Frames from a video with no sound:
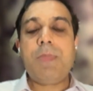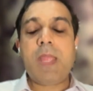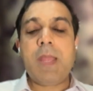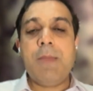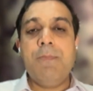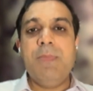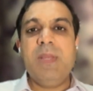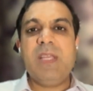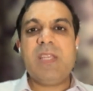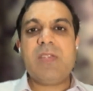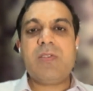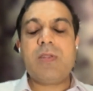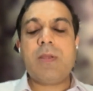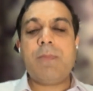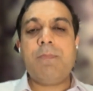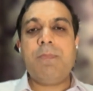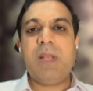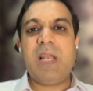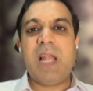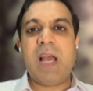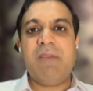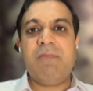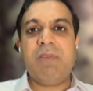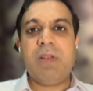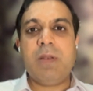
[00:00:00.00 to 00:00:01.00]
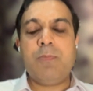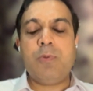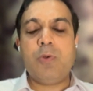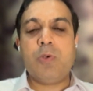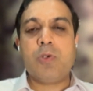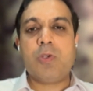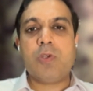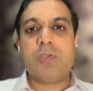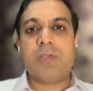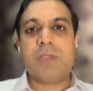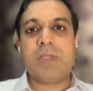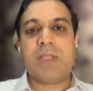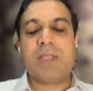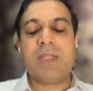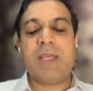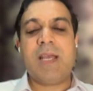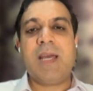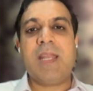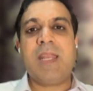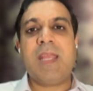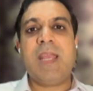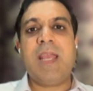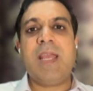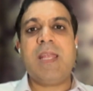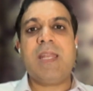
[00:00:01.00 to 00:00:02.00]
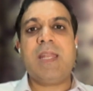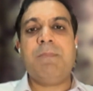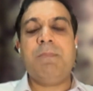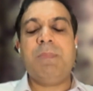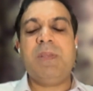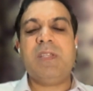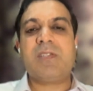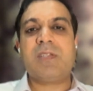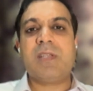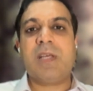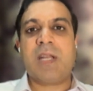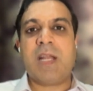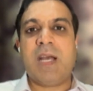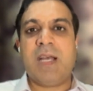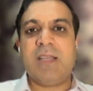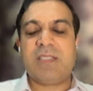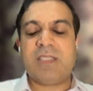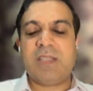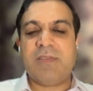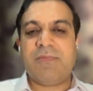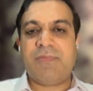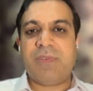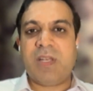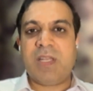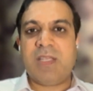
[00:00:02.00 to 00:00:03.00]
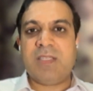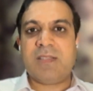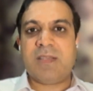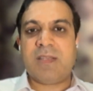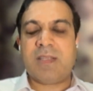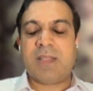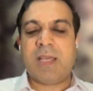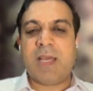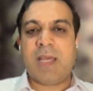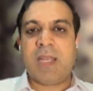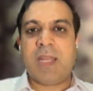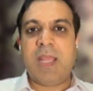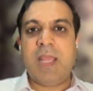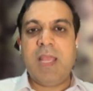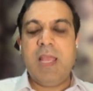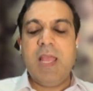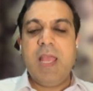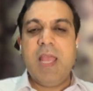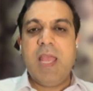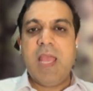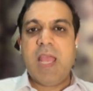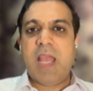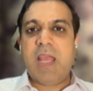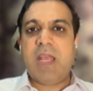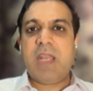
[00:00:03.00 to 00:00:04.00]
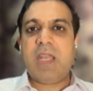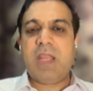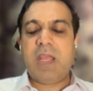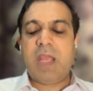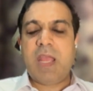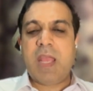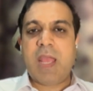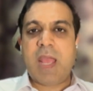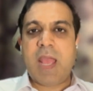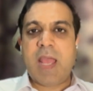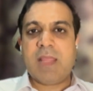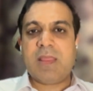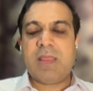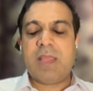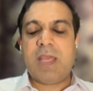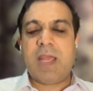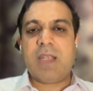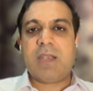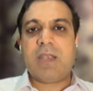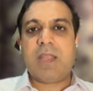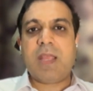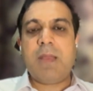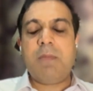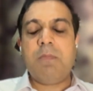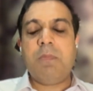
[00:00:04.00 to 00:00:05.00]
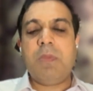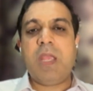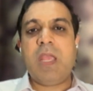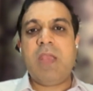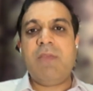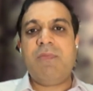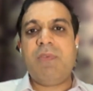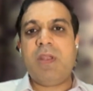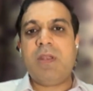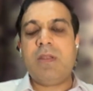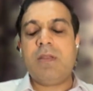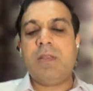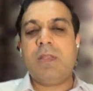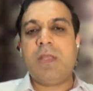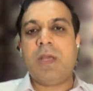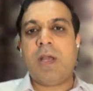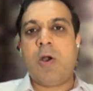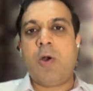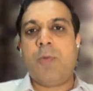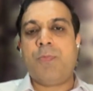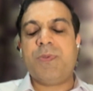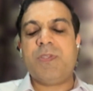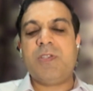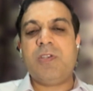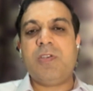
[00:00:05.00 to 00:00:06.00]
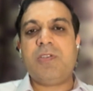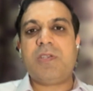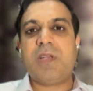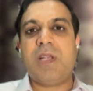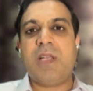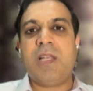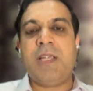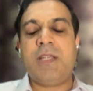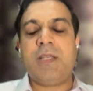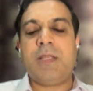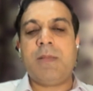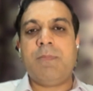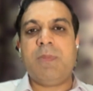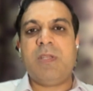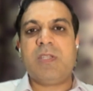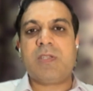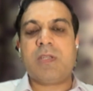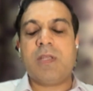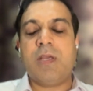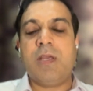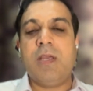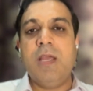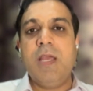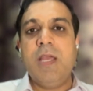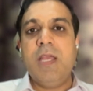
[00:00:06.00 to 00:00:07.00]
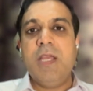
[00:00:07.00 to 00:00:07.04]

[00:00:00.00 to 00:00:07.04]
Mr. Bilawal Bhutto Zardari and Mr. Asif Ali Zardari, and at that time, even the opposition leader, Mr.